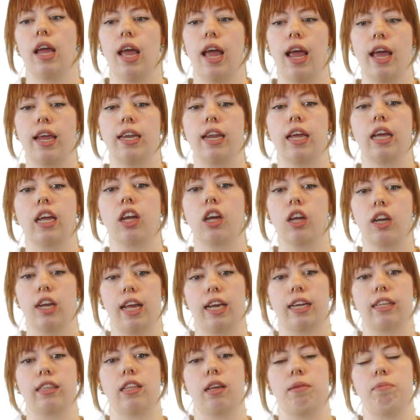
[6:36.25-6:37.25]
and then
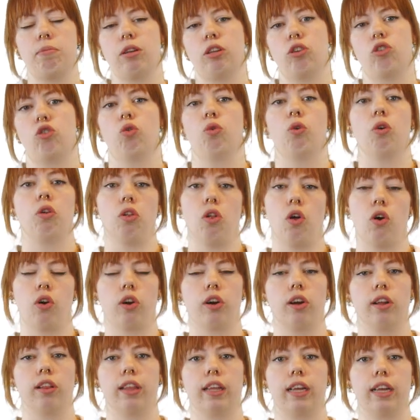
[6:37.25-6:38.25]
connect them into a
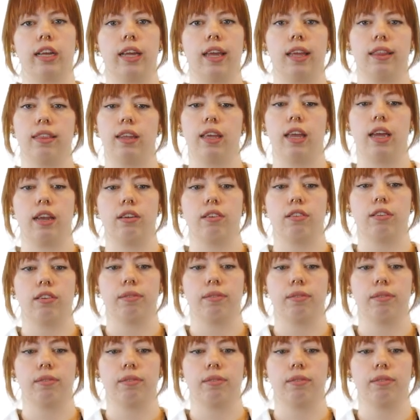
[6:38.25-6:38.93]
longer link at the end.